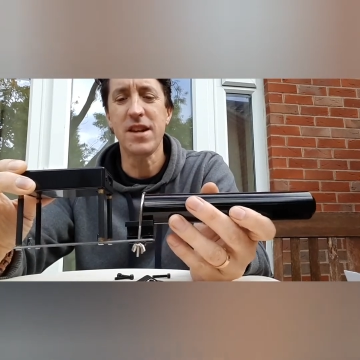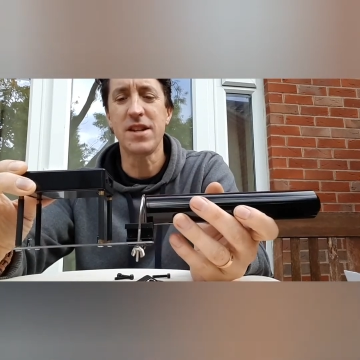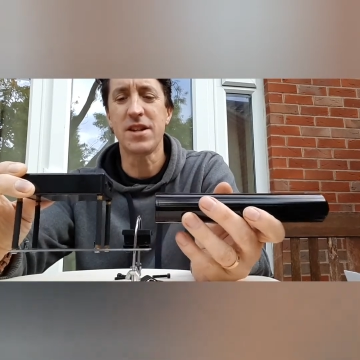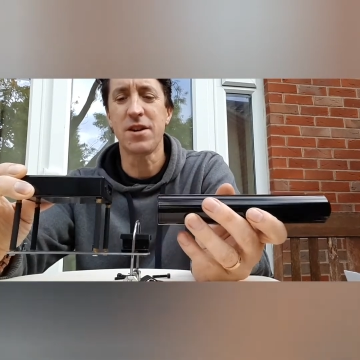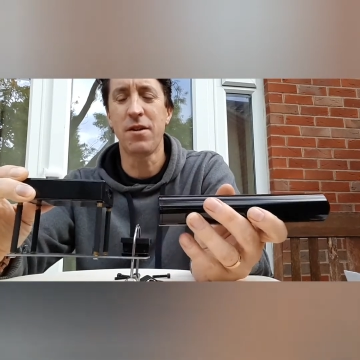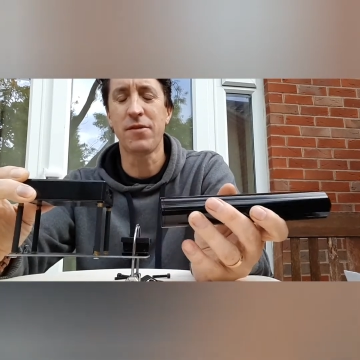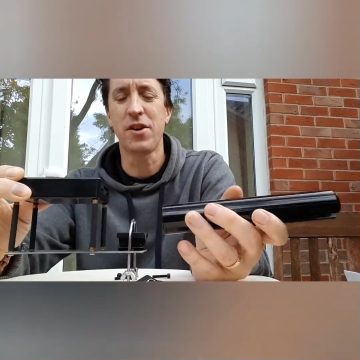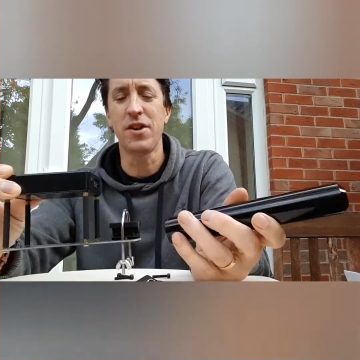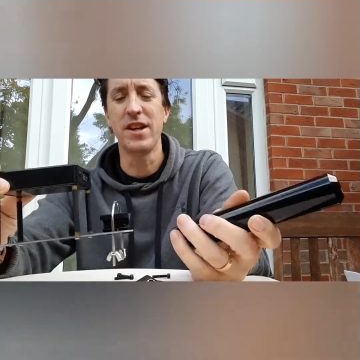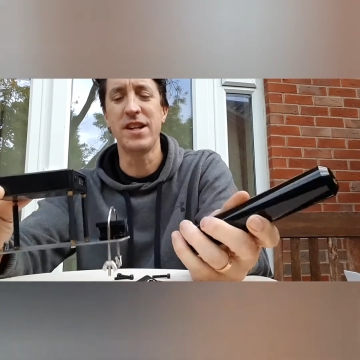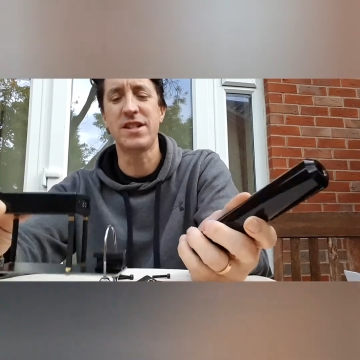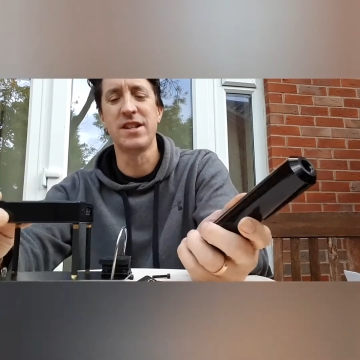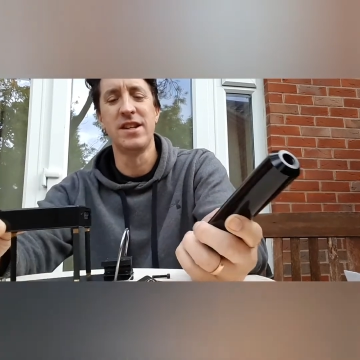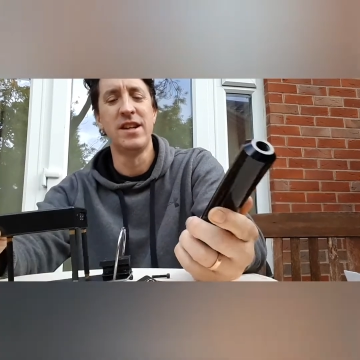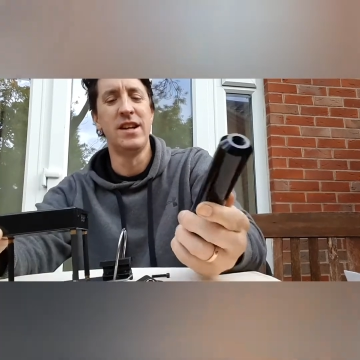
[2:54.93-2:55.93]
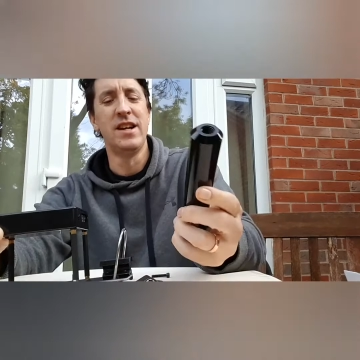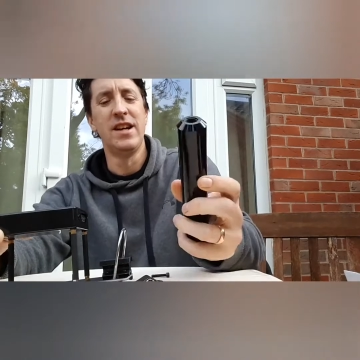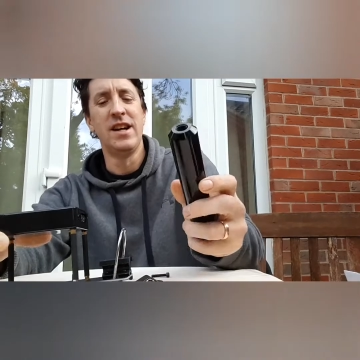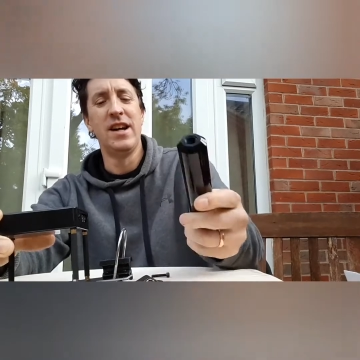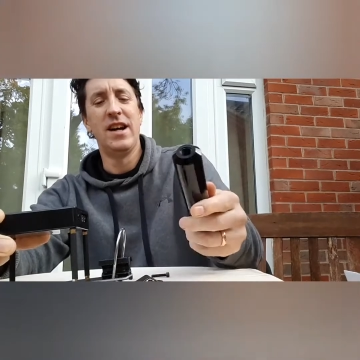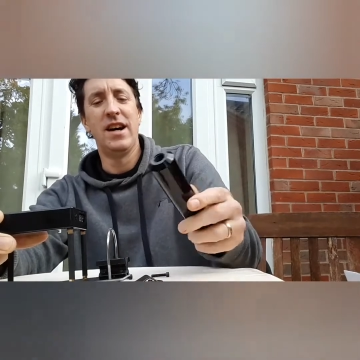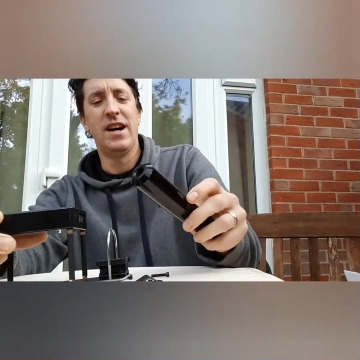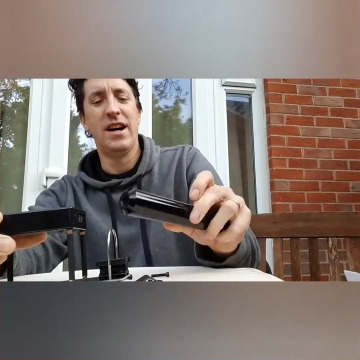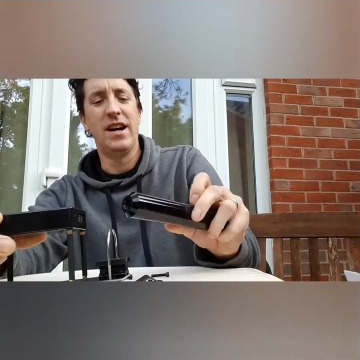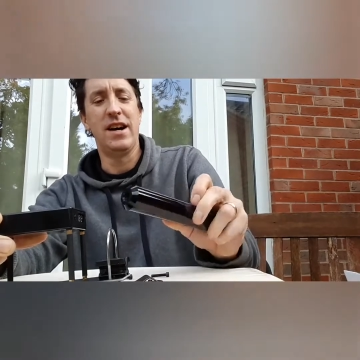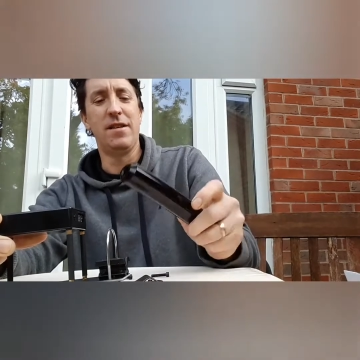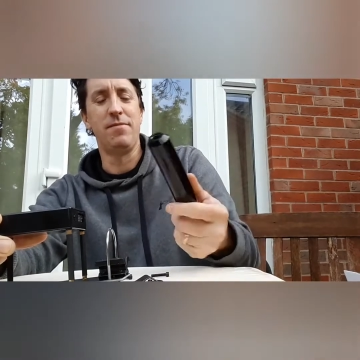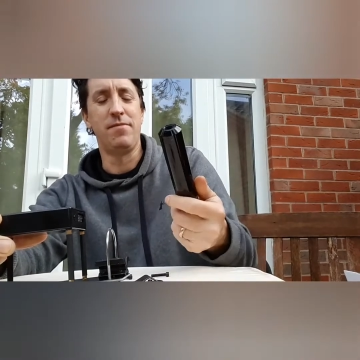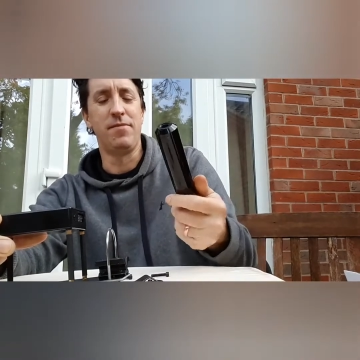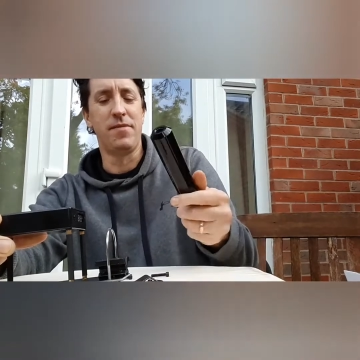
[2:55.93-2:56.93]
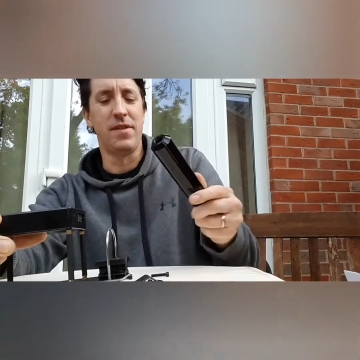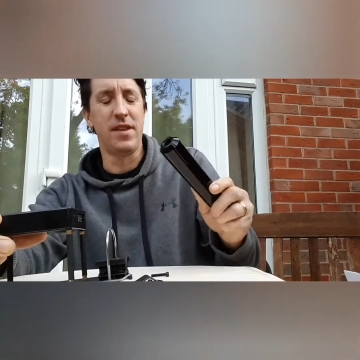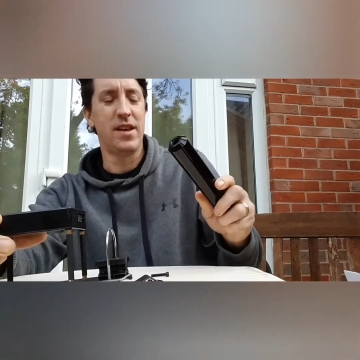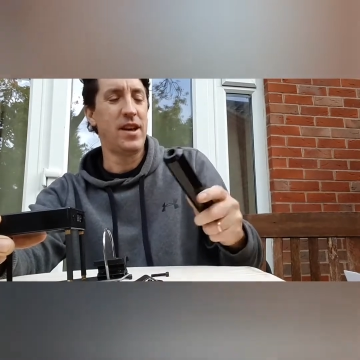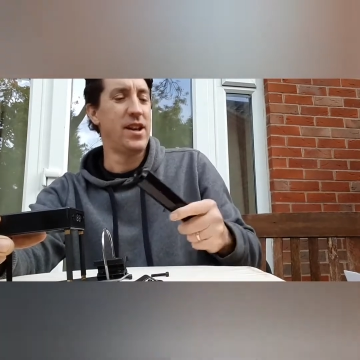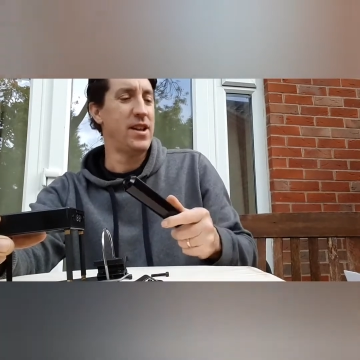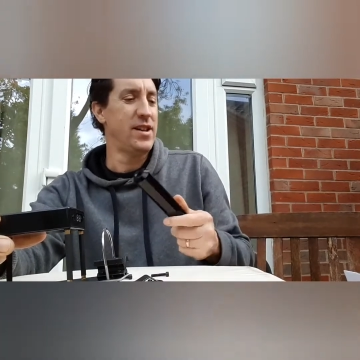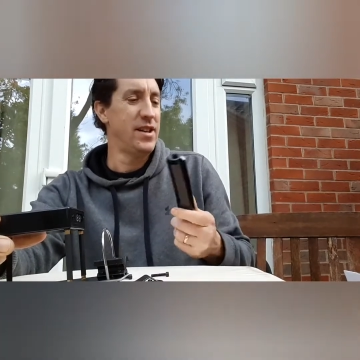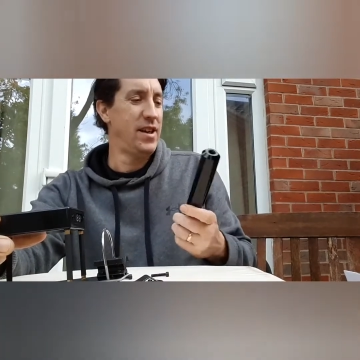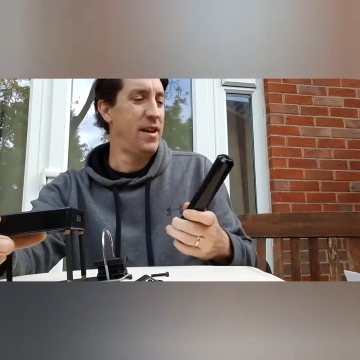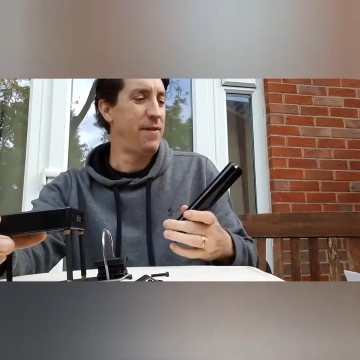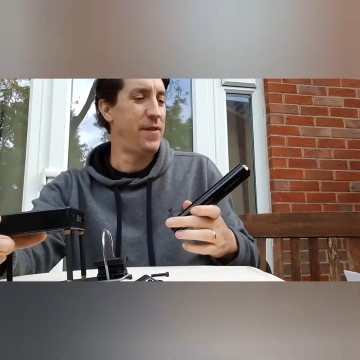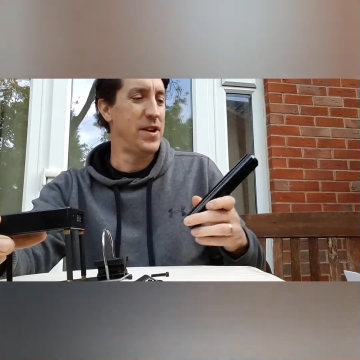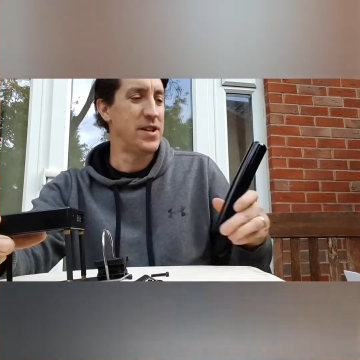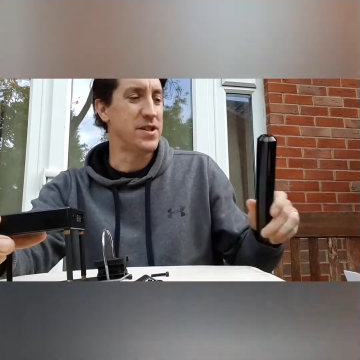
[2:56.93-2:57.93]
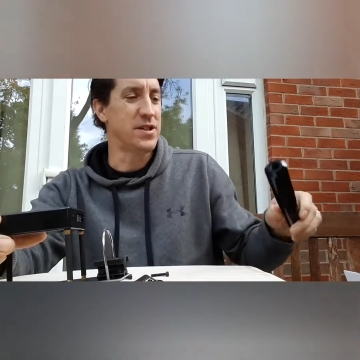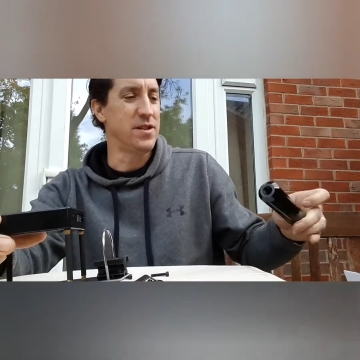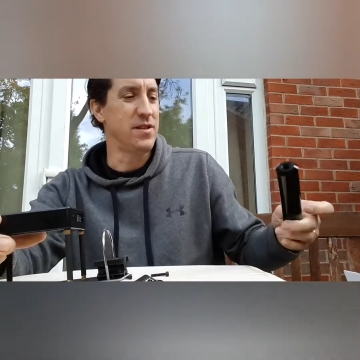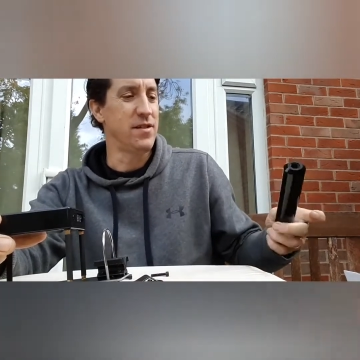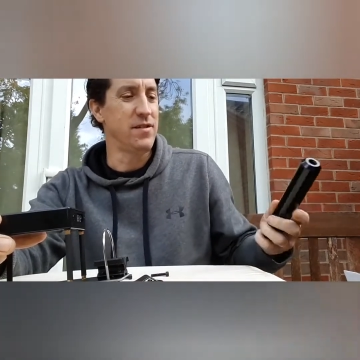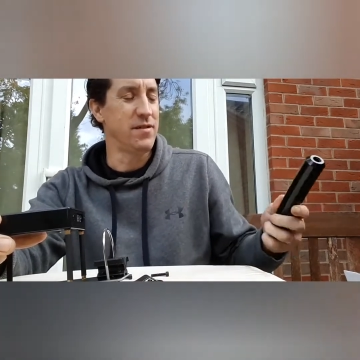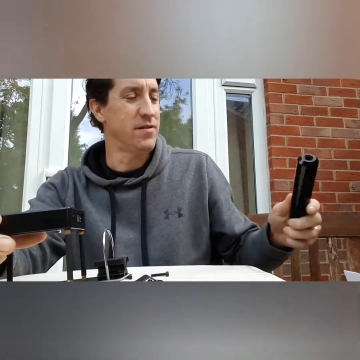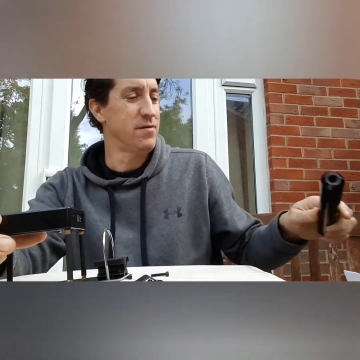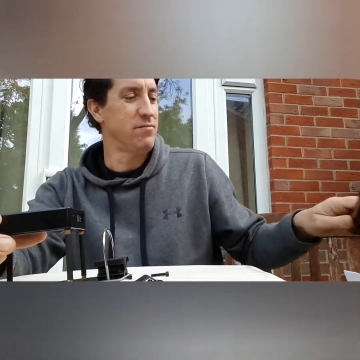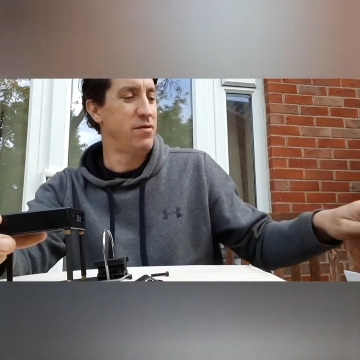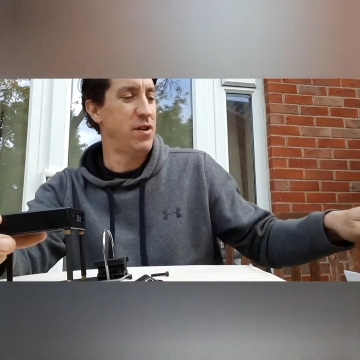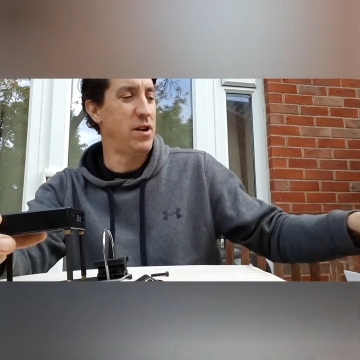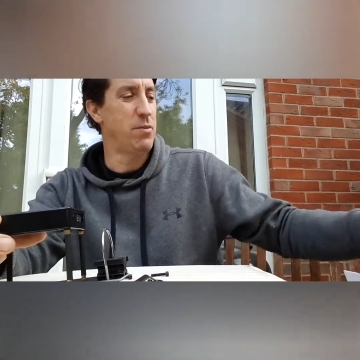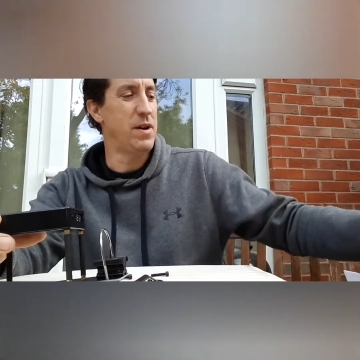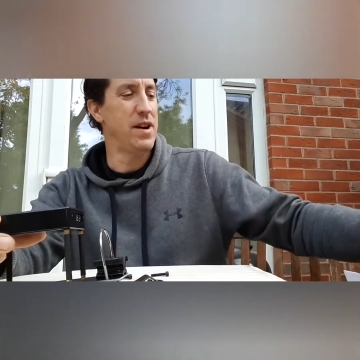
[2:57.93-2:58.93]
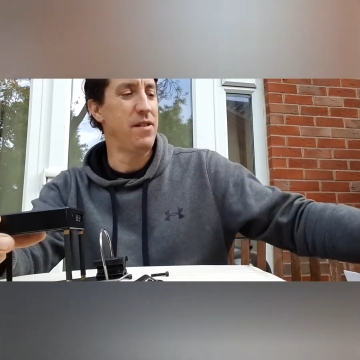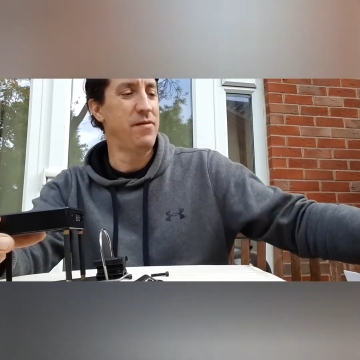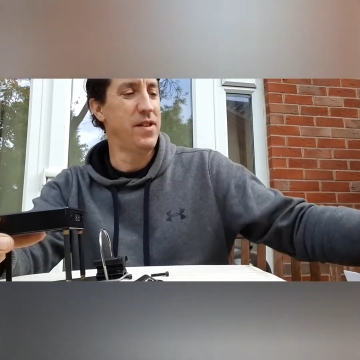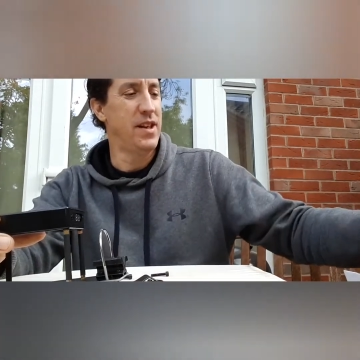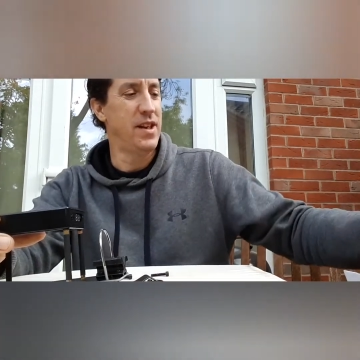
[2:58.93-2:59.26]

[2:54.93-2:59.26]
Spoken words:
So I've got this. It fits pretty well.